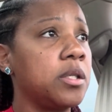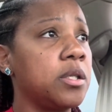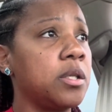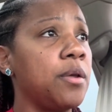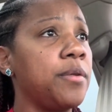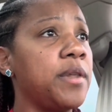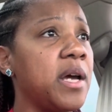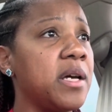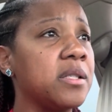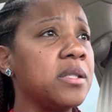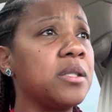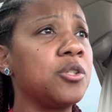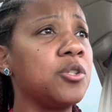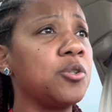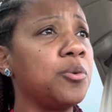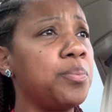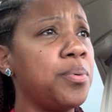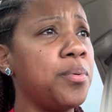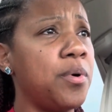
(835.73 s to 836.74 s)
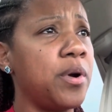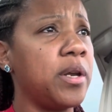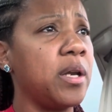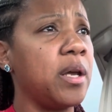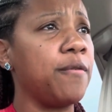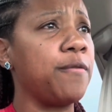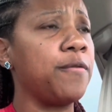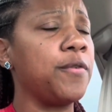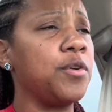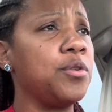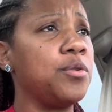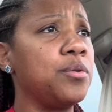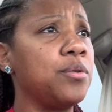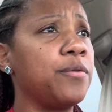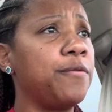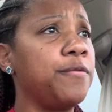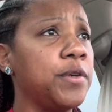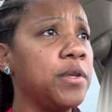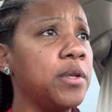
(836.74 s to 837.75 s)
So that's disappointing, for you
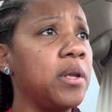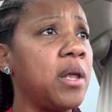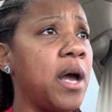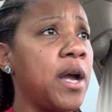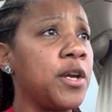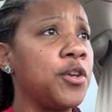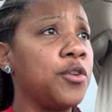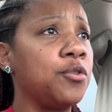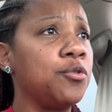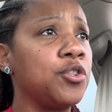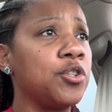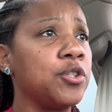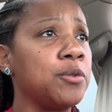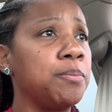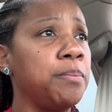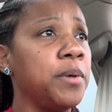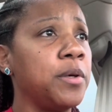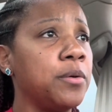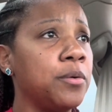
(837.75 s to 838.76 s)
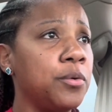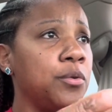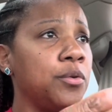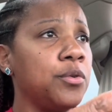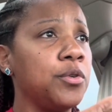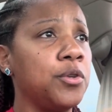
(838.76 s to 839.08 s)
to feel like you just built,